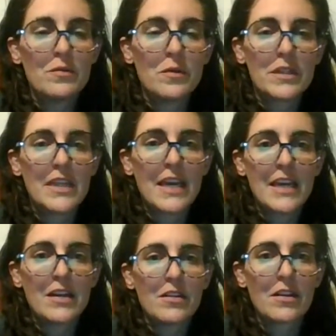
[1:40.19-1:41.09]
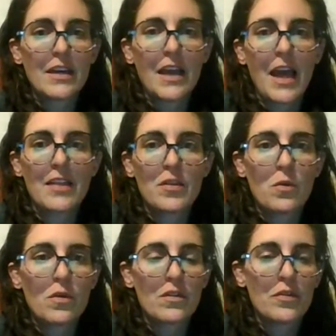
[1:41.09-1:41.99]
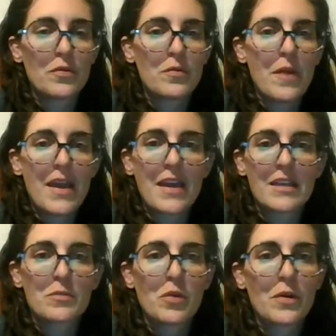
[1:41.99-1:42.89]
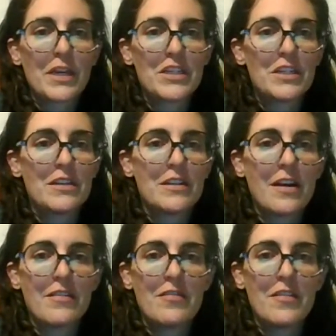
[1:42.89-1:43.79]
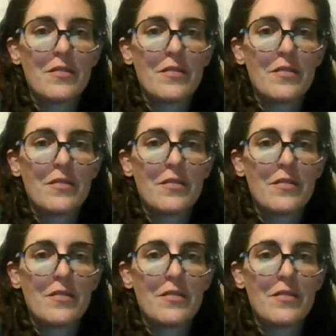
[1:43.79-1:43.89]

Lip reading: We're taking a look at the world through my exploration of